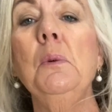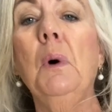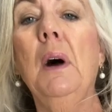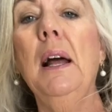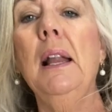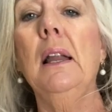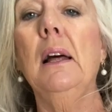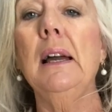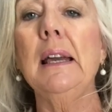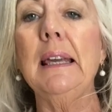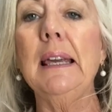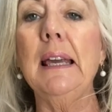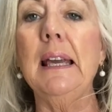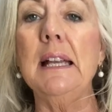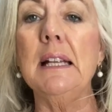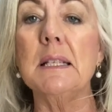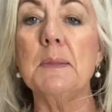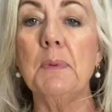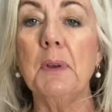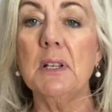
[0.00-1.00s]
you why I like it.
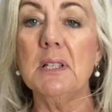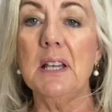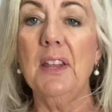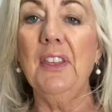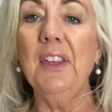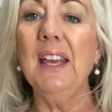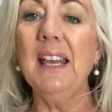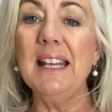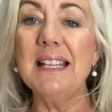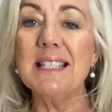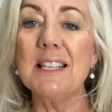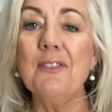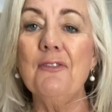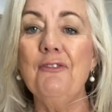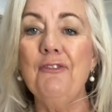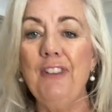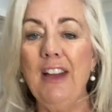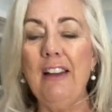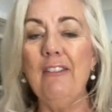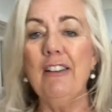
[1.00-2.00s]
It's because I think it's a
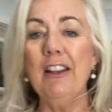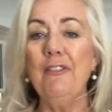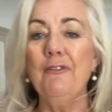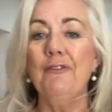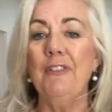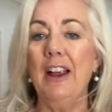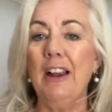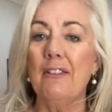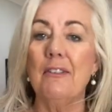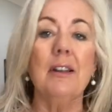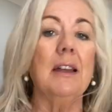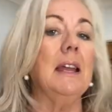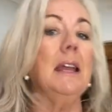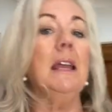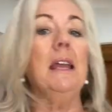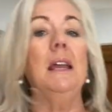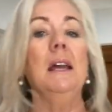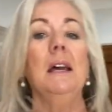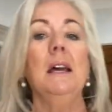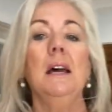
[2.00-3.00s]
very, very
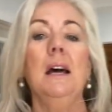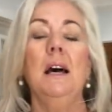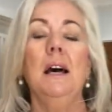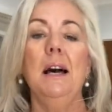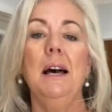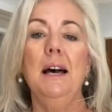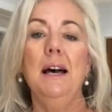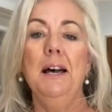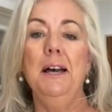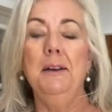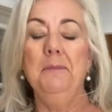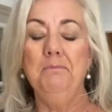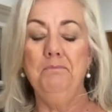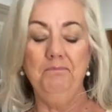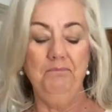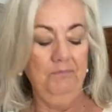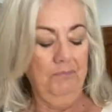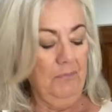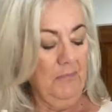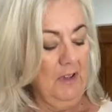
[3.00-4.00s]

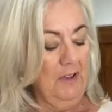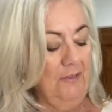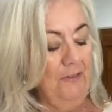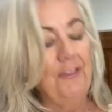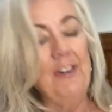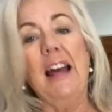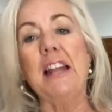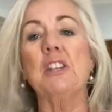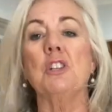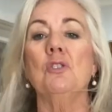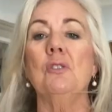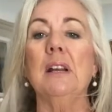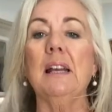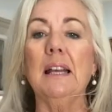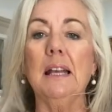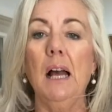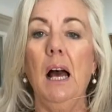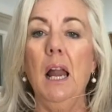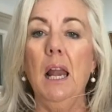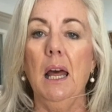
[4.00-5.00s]
flattering
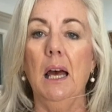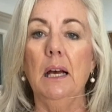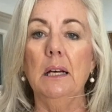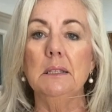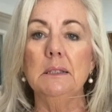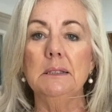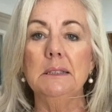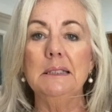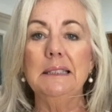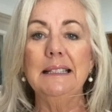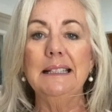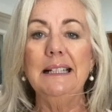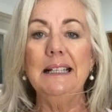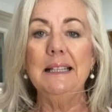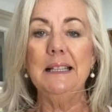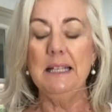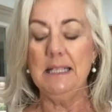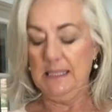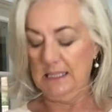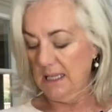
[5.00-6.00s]
colour.
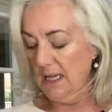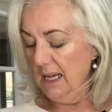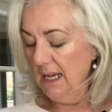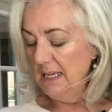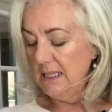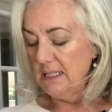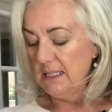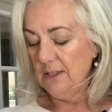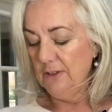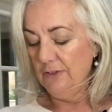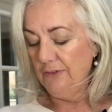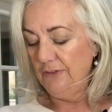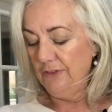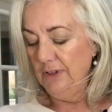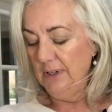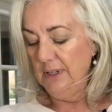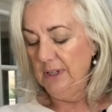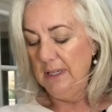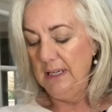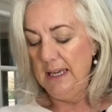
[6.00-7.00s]
This kind of,
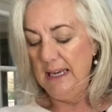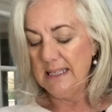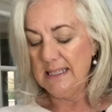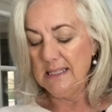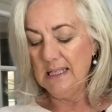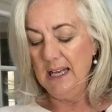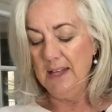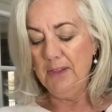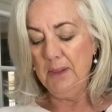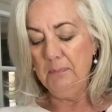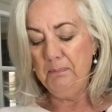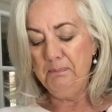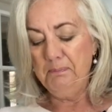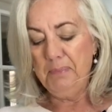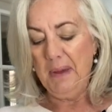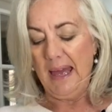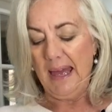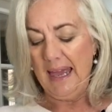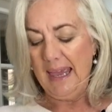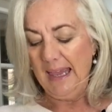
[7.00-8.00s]
it's like the
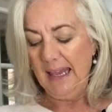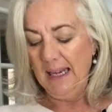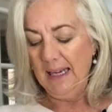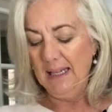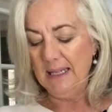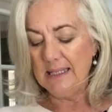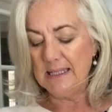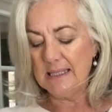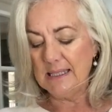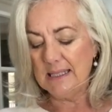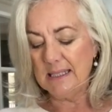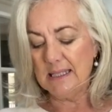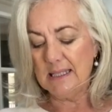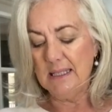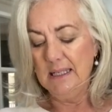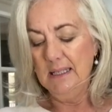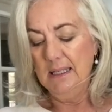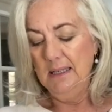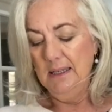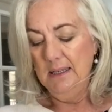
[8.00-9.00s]
palest